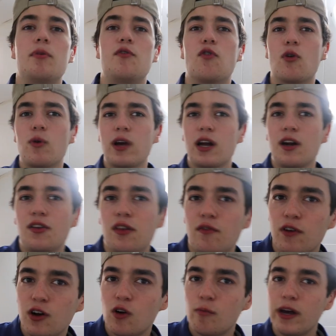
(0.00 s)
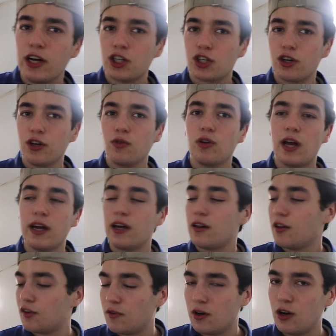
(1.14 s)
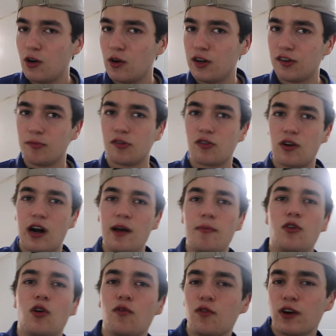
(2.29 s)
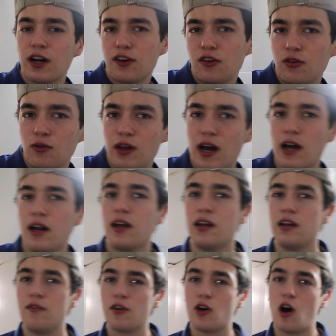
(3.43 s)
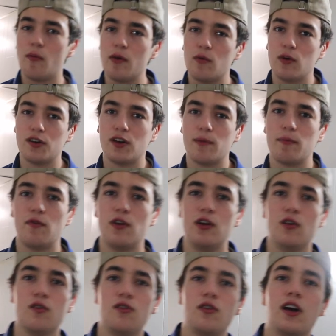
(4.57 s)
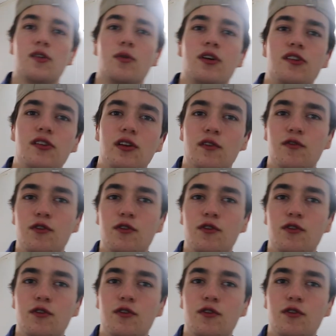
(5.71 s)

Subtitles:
Before we get into the video, make sure you like this video and subscribe. Don't forget to do that. And leave a comment what type of videos you guys want to see in the